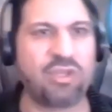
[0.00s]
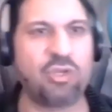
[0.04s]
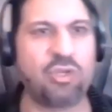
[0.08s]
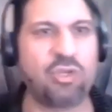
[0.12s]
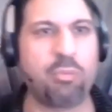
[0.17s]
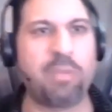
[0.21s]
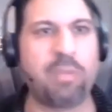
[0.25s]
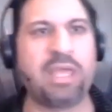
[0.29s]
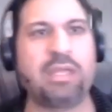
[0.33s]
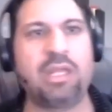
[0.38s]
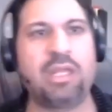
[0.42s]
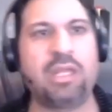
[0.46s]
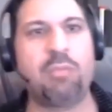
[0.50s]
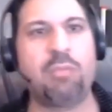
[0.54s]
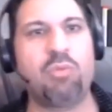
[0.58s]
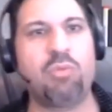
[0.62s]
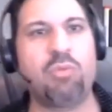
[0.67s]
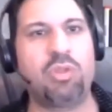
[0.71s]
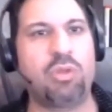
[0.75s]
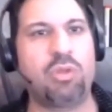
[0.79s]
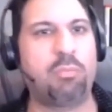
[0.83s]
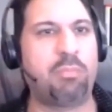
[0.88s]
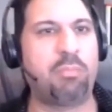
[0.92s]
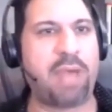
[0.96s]
Every domain
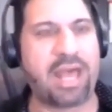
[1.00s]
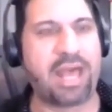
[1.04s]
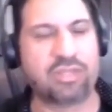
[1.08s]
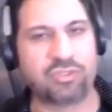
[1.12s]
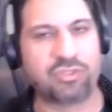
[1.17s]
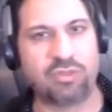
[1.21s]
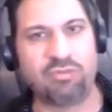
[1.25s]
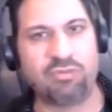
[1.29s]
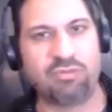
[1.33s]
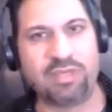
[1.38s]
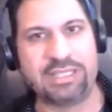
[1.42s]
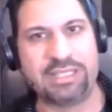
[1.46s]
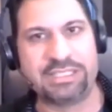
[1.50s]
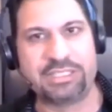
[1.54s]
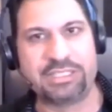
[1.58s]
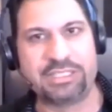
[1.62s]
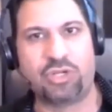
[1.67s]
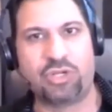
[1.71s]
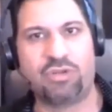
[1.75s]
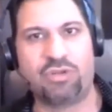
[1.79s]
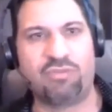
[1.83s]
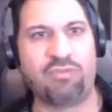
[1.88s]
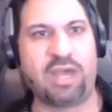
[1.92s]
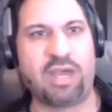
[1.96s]
name with passive is
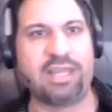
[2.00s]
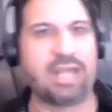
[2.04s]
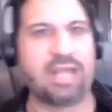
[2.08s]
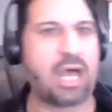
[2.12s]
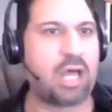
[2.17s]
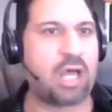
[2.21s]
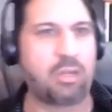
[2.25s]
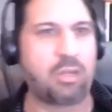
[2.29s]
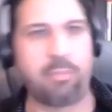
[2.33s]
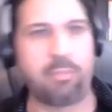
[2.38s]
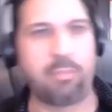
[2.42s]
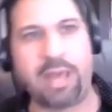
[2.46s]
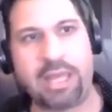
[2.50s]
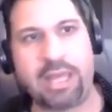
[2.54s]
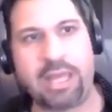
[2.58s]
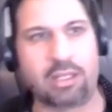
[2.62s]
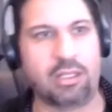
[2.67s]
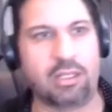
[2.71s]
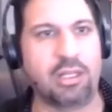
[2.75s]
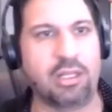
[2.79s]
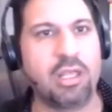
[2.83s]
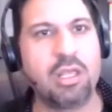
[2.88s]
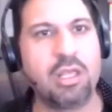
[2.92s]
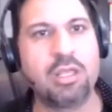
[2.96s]
certified
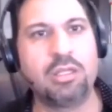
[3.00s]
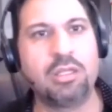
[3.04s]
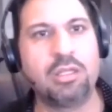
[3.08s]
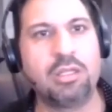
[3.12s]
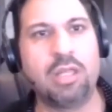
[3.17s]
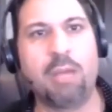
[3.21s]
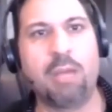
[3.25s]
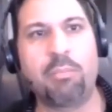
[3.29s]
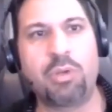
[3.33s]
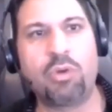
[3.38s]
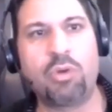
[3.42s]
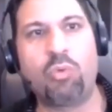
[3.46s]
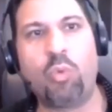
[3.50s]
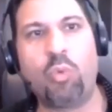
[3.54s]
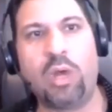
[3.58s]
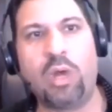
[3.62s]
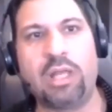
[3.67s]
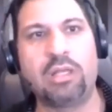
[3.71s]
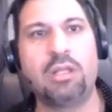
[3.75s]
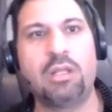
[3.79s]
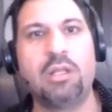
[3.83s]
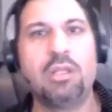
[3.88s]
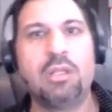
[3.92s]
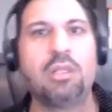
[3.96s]
automatically. Number
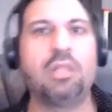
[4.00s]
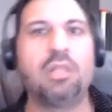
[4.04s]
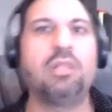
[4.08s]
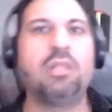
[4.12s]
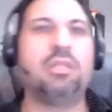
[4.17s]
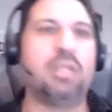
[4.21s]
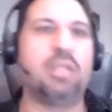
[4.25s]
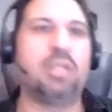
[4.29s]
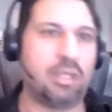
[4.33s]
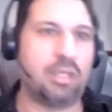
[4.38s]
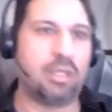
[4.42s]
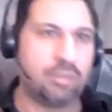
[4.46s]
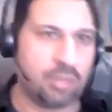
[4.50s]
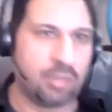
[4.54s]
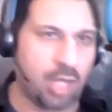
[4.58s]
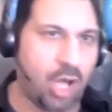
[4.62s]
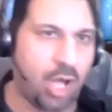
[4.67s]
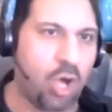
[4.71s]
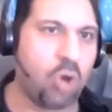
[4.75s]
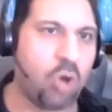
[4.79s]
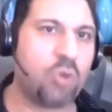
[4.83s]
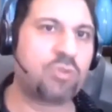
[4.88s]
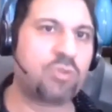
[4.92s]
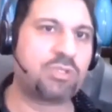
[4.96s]
one the,
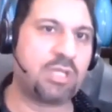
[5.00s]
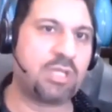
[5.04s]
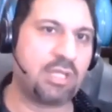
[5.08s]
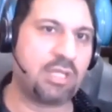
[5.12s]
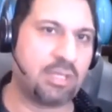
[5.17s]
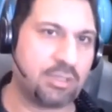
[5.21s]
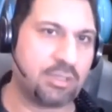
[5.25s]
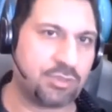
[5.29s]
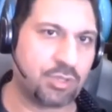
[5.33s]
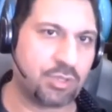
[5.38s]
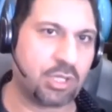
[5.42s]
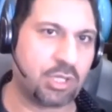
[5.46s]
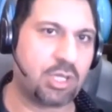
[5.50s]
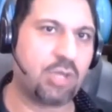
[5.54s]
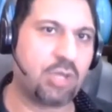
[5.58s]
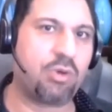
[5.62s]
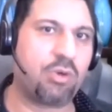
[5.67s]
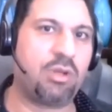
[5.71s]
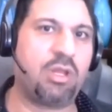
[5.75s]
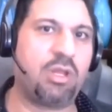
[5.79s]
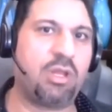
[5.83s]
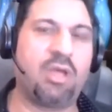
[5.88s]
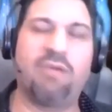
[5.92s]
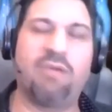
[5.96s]
the hosting, the
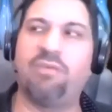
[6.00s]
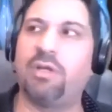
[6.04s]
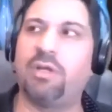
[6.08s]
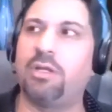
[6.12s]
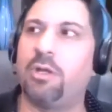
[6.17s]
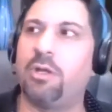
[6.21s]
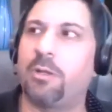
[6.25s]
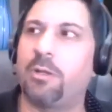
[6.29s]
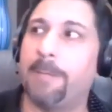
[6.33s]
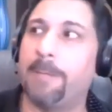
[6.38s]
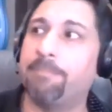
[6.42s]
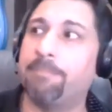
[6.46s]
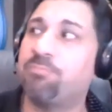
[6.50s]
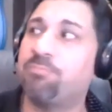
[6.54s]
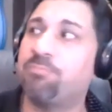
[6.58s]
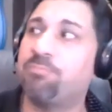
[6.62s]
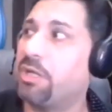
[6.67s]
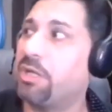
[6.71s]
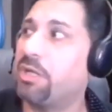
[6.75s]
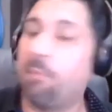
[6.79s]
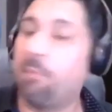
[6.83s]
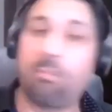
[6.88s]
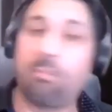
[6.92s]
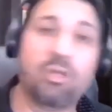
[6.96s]
security of it. Okay.
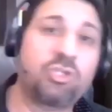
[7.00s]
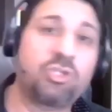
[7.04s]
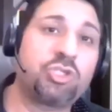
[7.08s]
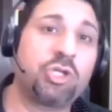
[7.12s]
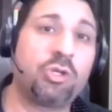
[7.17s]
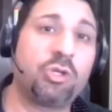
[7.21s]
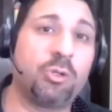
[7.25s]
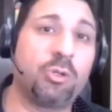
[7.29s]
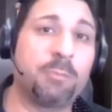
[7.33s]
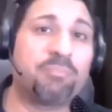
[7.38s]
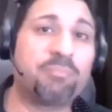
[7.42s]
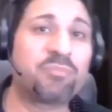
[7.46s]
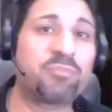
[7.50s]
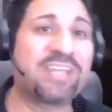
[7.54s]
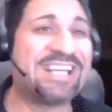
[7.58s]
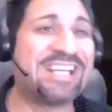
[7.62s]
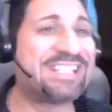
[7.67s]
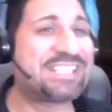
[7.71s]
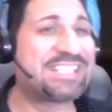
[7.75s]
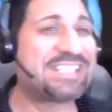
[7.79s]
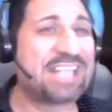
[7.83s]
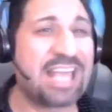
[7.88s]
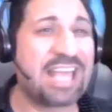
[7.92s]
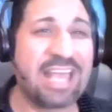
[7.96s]
Number two,
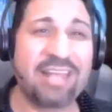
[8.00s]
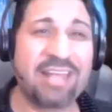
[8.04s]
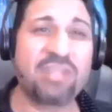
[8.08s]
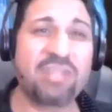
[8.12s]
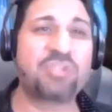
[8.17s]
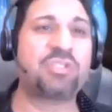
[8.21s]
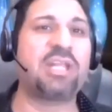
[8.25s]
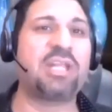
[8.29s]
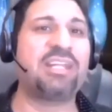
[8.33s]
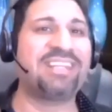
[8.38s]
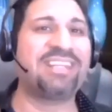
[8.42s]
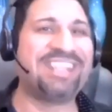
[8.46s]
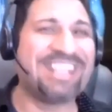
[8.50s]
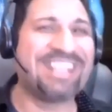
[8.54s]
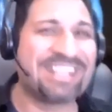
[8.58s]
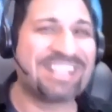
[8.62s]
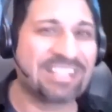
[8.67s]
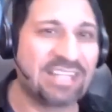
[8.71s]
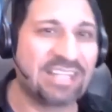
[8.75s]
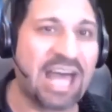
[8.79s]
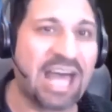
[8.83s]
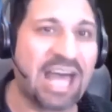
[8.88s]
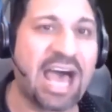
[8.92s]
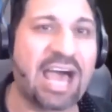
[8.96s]
it's instantly
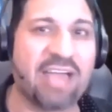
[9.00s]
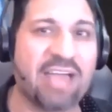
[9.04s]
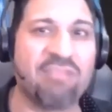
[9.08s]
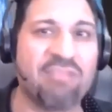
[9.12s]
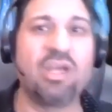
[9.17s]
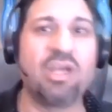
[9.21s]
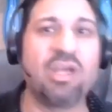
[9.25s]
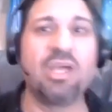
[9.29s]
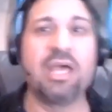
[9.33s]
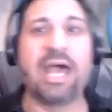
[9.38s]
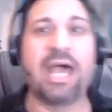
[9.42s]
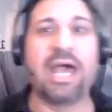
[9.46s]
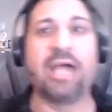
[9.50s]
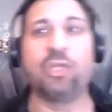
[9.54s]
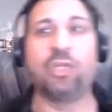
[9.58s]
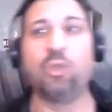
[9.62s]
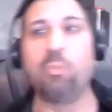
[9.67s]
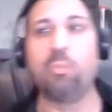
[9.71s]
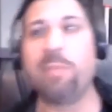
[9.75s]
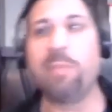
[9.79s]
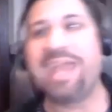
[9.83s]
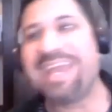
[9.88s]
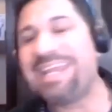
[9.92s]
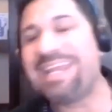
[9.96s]
live. A
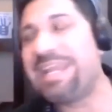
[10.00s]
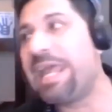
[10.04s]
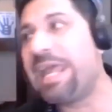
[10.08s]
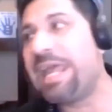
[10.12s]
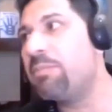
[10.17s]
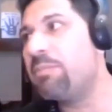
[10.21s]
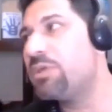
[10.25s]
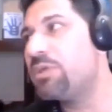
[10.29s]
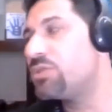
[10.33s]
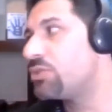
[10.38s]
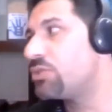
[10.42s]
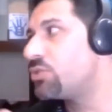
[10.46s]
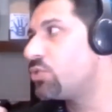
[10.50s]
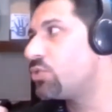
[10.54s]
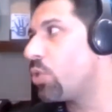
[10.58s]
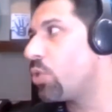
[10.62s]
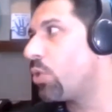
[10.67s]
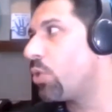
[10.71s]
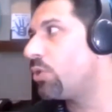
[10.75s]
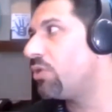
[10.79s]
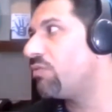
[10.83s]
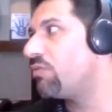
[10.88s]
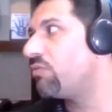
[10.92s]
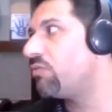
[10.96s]
domain name is
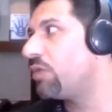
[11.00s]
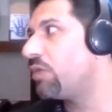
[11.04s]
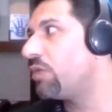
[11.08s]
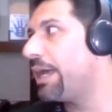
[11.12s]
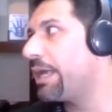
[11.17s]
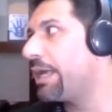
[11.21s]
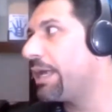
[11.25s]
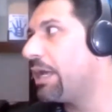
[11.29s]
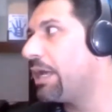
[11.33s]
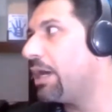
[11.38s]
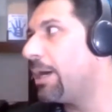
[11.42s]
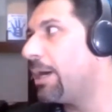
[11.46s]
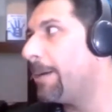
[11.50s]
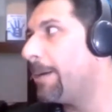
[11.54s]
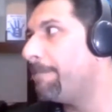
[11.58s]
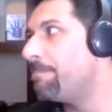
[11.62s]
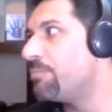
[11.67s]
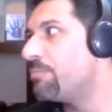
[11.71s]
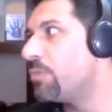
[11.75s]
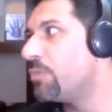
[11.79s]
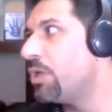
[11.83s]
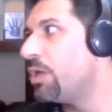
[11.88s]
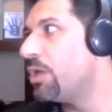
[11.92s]
sort of like uh,